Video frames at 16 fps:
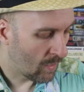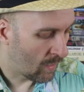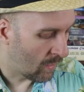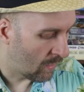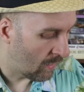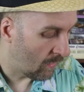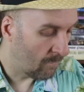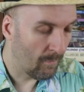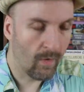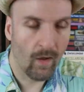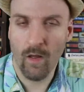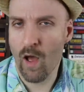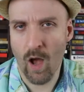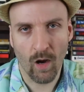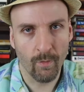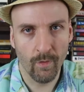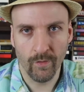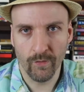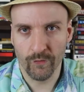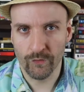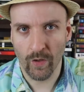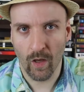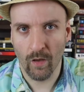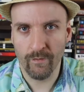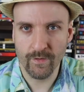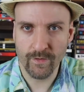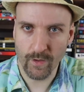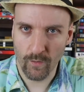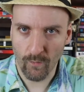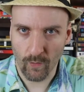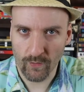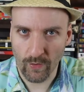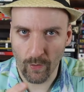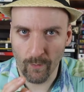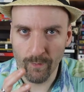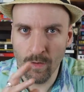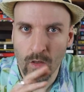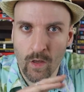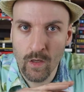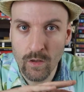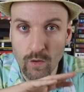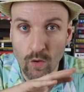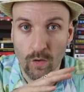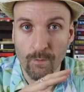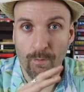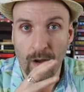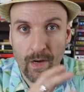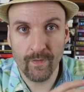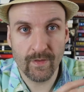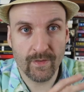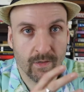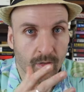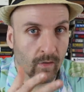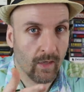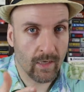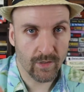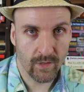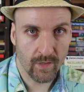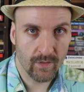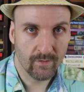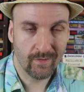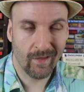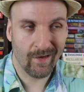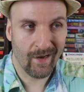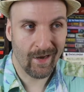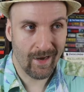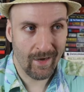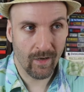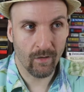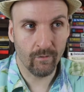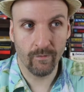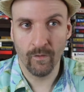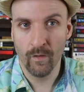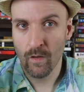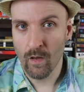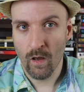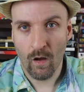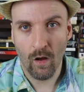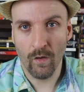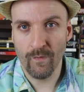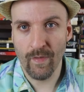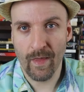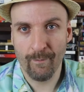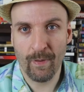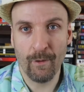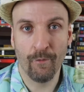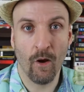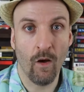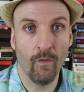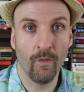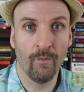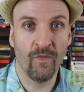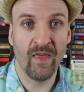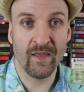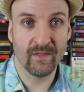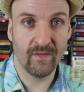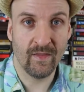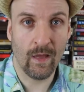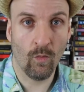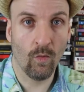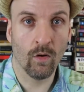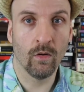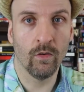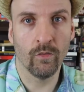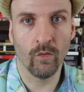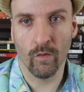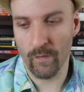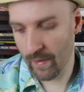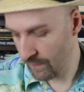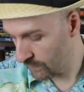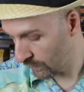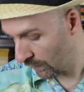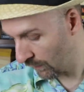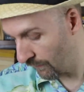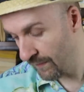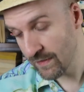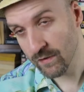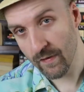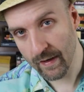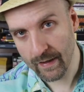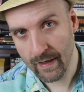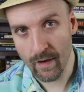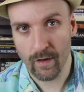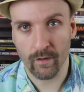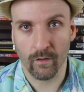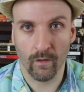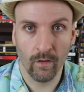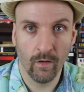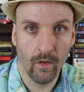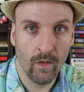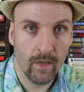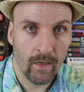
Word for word: um, Hawkmoon stuff and so forth. So you can buy these collections that have all that people, all the things in that world or that star, feature that character